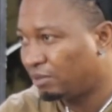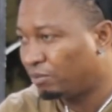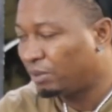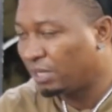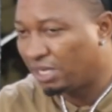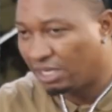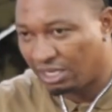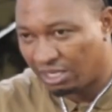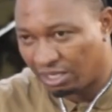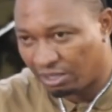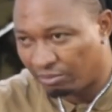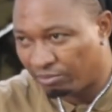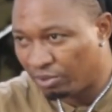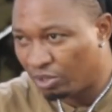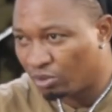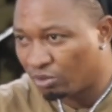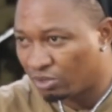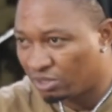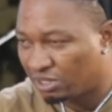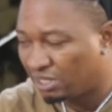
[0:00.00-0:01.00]
within the
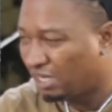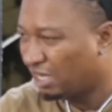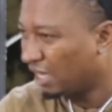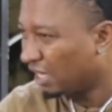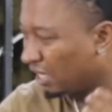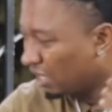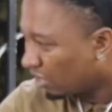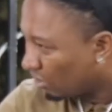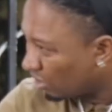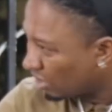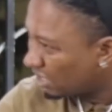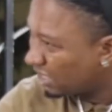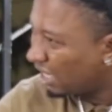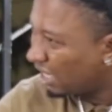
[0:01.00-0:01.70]
music and the cut